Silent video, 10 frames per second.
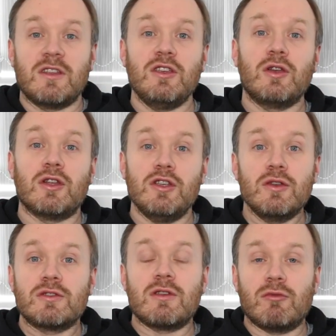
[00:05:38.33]
that you can
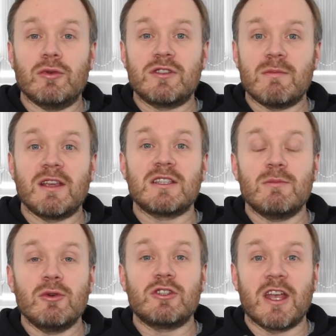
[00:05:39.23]
use the rule to make
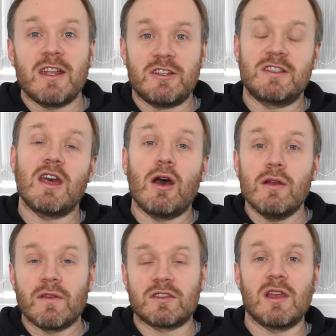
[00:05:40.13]
small changes that
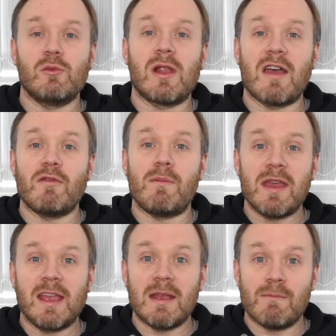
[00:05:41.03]
over time will have a
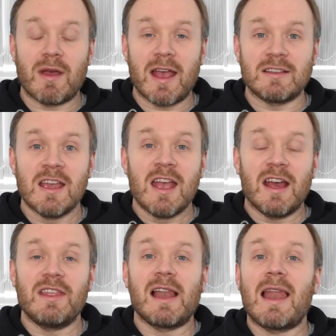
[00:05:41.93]
big impact,
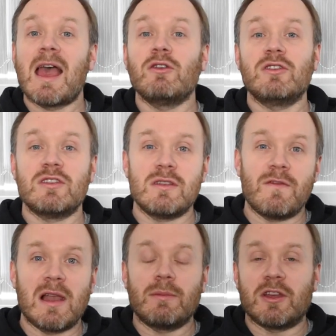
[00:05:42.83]
and they'll allow you to
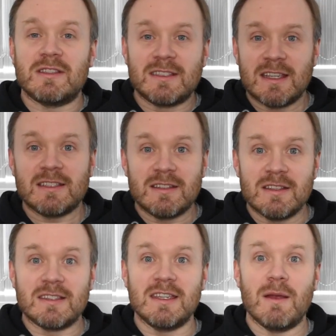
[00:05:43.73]
develop
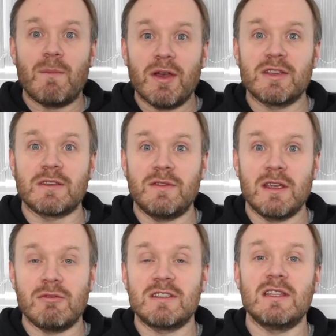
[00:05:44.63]
consistency and
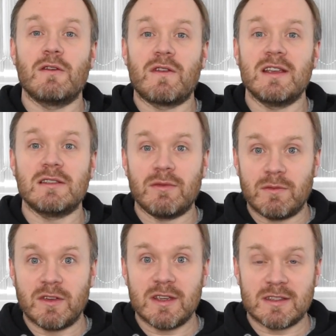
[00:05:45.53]
perseverance in the face of
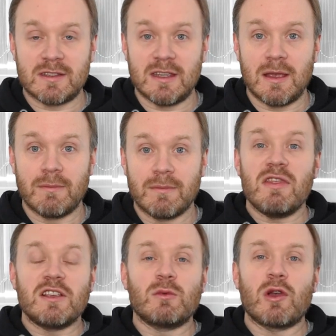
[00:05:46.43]
adversity.
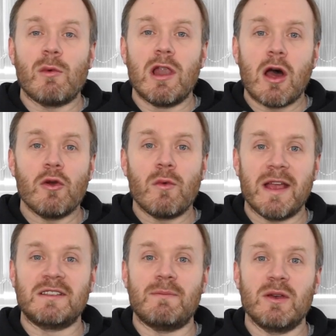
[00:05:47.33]
And this will go a long
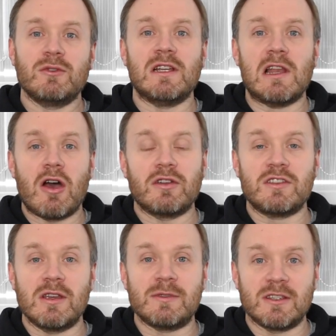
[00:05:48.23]
way to building
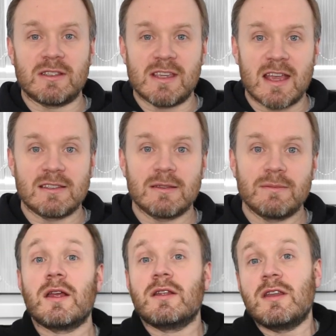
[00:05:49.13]
long-term success.
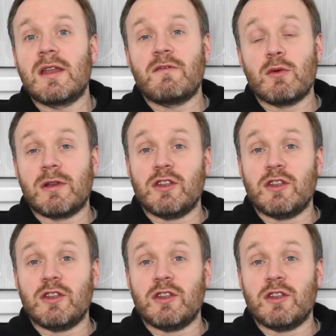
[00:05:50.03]
Not everyone